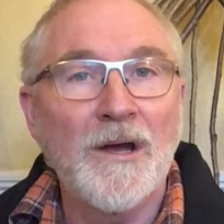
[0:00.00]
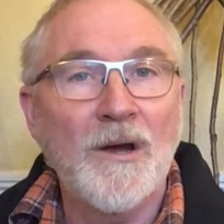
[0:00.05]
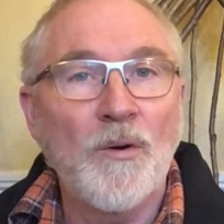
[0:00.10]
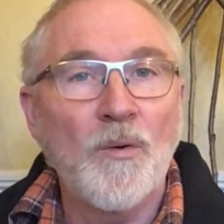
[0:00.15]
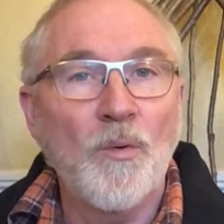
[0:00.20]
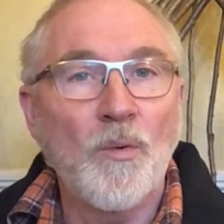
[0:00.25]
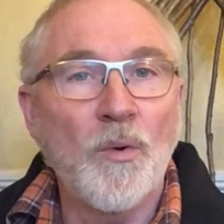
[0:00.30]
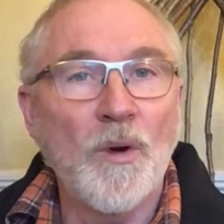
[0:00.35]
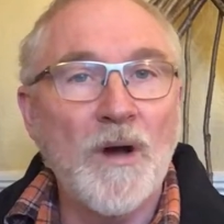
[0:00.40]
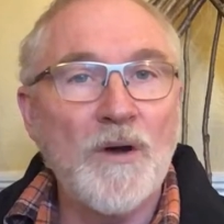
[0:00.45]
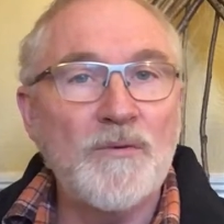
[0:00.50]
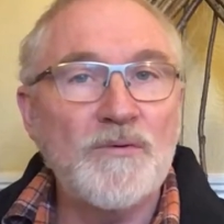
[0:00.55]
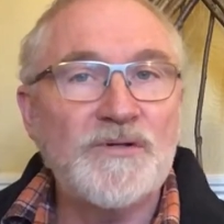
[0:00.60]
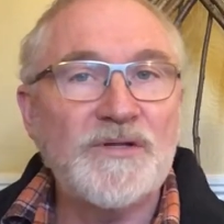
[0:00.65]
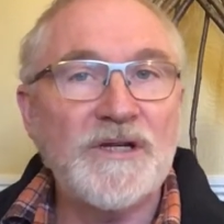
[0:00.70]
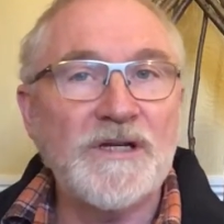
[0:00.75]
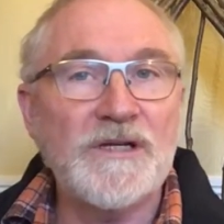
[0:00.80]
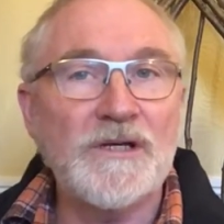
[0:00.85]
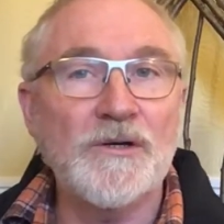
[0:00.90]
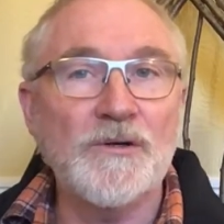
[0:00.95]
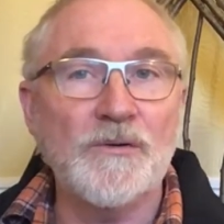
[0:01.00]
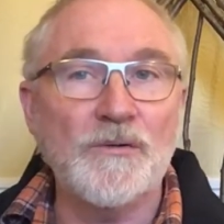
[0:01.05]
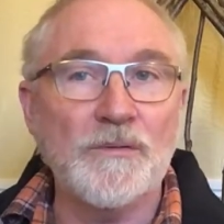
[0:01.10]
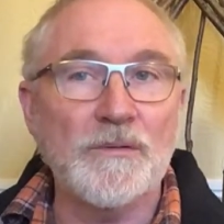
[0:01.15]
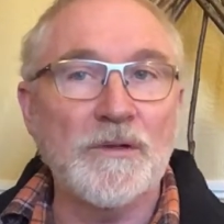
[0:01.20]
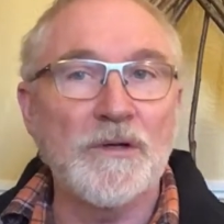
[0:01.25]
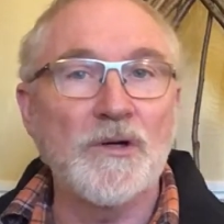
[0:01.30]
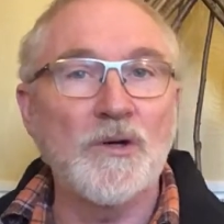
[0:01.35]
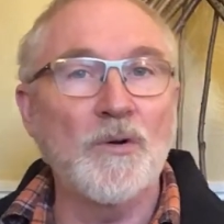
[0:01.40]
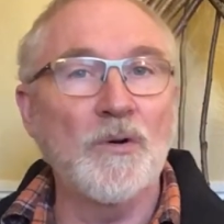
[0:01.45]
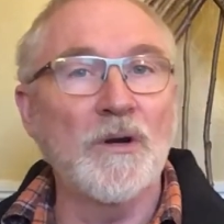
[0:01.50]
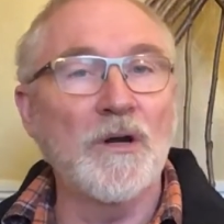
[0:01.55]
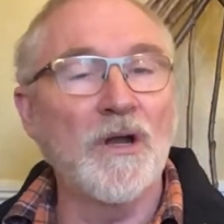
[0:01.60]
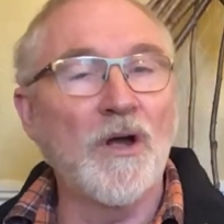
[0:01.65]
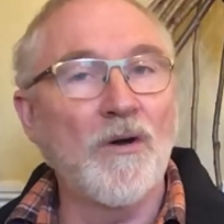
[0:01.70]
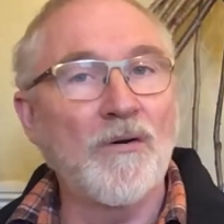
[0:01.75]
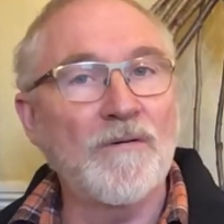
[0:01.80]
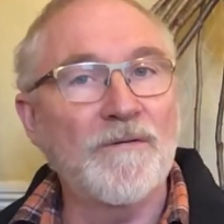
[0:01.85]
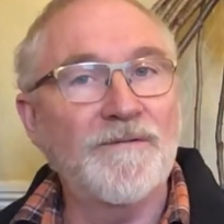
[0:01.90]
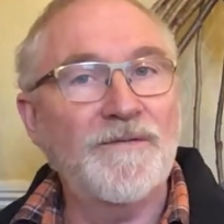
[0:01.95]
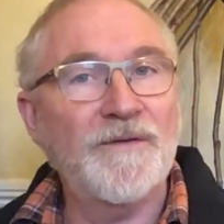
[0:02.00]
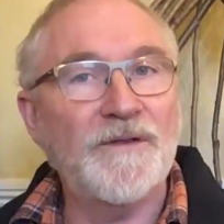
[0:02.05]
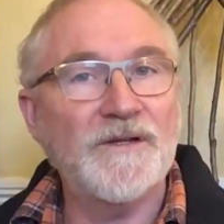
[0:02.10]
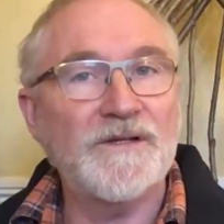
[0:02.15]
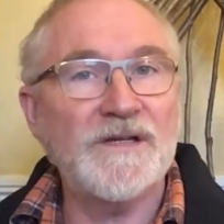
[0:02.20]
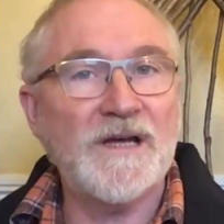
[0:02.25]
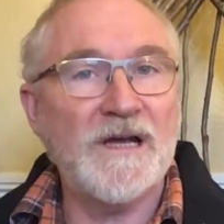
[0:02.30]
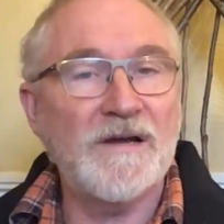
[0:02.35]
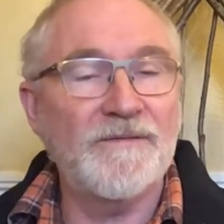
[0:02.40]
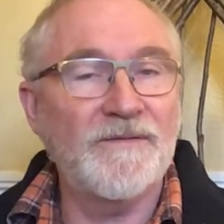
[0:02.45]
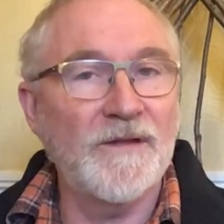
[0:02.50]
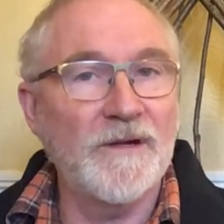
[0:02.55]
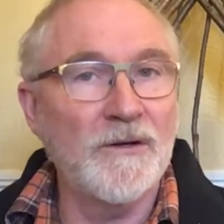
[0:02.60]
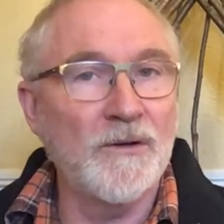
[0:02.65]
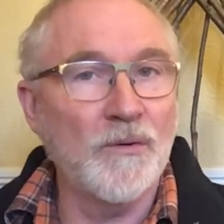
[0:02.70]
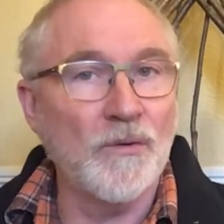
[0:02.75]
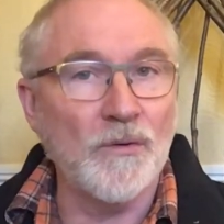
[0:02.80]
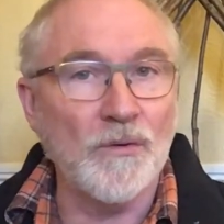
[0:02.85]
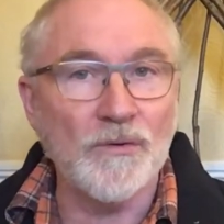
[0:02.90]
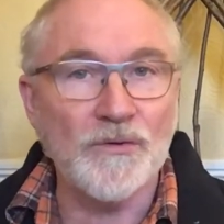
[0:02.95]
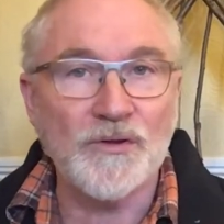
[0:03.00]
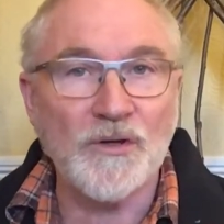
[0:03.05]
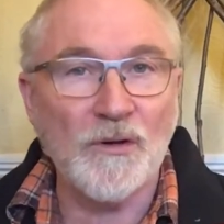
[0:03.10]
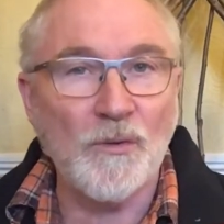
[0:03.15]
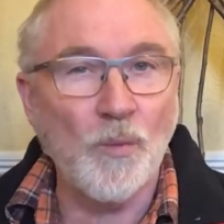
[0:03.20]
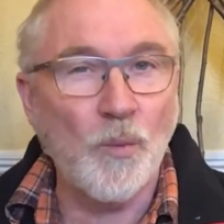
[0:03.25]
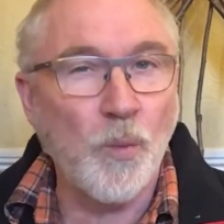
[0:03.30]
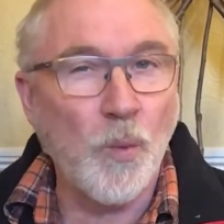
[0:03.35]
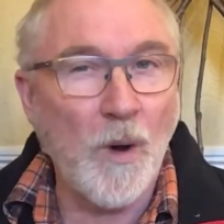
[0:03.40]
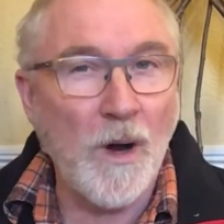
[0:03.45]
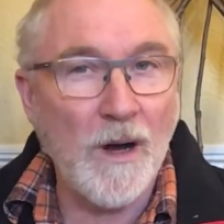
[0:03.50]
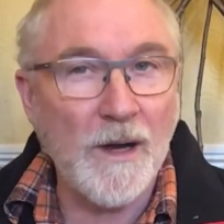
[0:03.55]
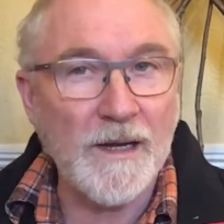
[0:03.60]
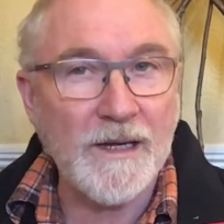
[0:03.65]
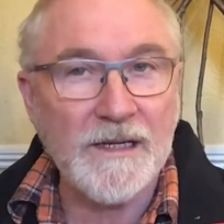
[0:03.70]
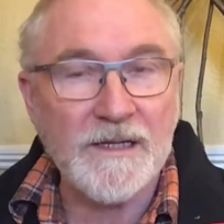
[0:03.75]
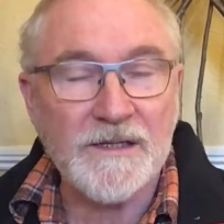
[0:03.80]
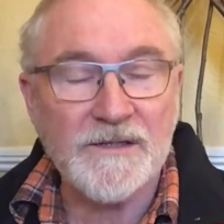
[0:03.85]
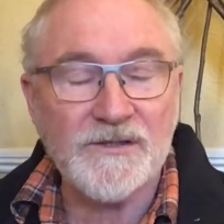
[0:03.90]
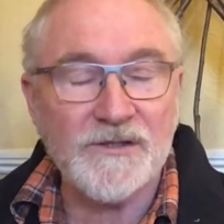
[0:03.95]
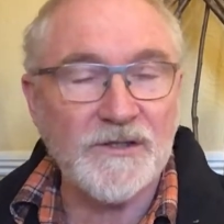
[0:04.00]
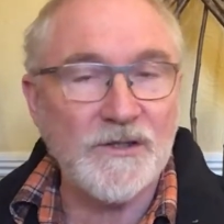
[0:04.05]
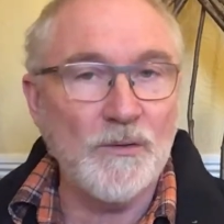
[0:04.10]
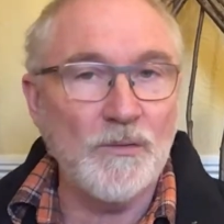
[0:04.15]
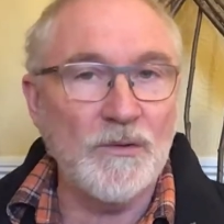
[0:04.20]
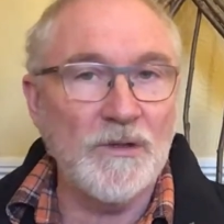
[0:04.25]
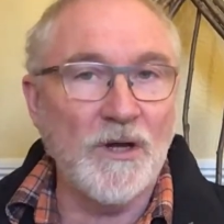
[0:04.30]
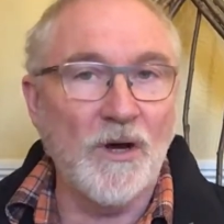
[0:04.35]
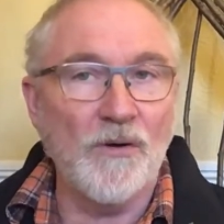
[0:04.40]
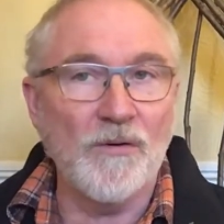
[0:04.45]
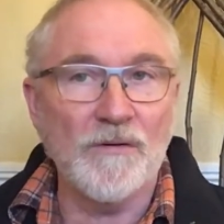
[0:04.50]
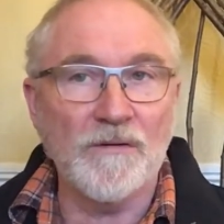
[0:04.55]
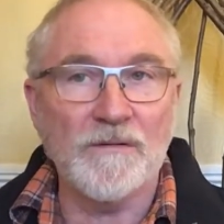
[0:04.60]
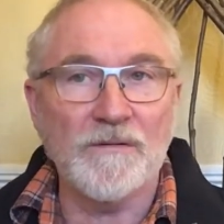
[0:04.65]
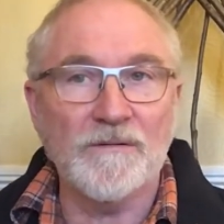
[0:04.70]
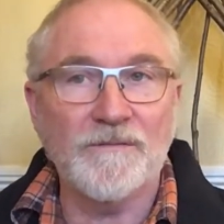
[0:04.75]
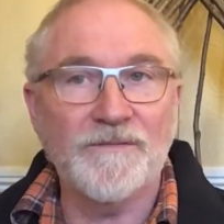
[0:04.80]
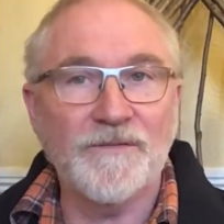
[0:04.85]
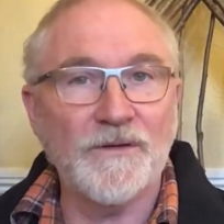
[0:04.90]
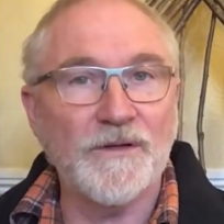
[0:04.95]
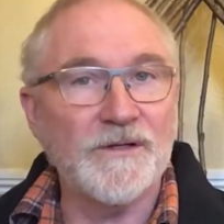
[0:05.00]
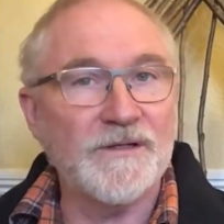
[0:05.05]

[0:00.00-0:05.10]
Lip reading: Woe to you who long for the day of the Lord. Why do you long for the